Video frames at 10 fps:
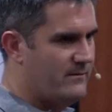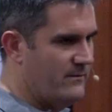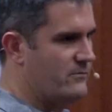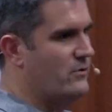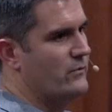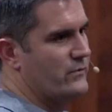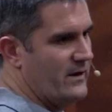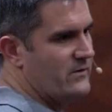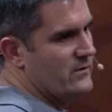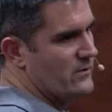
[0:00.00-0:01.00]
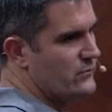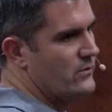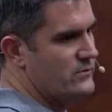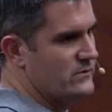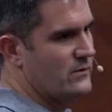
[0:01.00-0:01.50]
Of course, the external
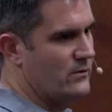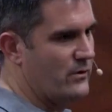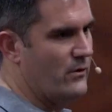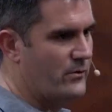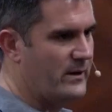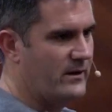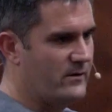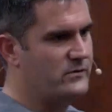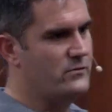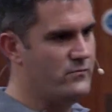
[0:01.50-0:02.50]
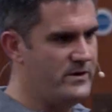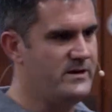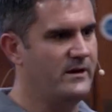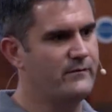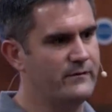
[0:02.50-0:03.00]
storage is going to look a lot quicker because you're
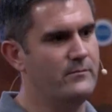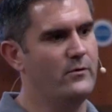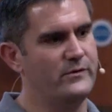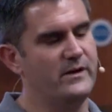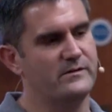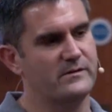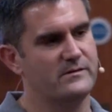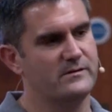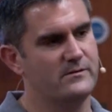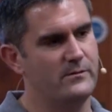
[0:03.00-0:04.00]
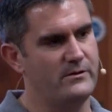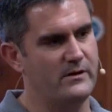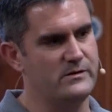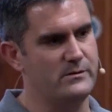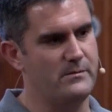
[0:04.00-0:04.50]
reading from more disks when you're
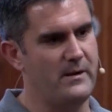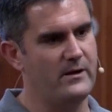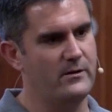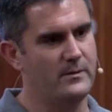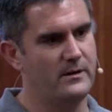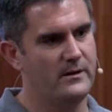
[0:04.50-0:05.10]
actually doing the backup.